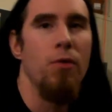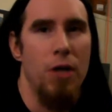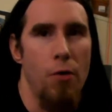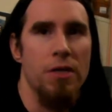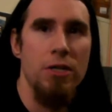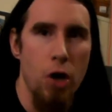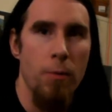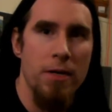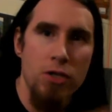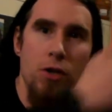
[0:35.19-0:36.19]
Well, you already
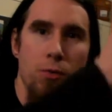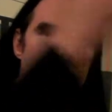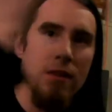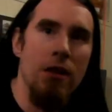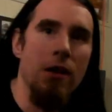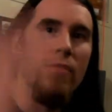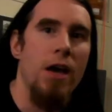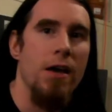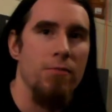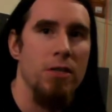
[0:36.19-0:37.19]
know, because you can read
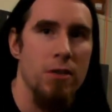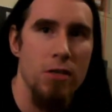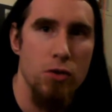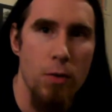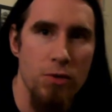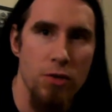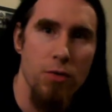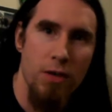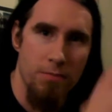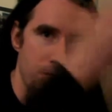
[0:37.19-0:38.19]
the description
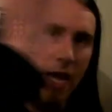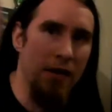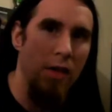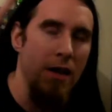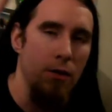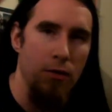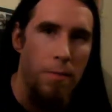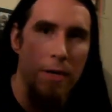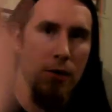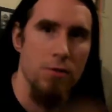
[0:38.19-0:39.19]
or the headliner
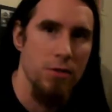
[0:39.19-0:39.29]
up here.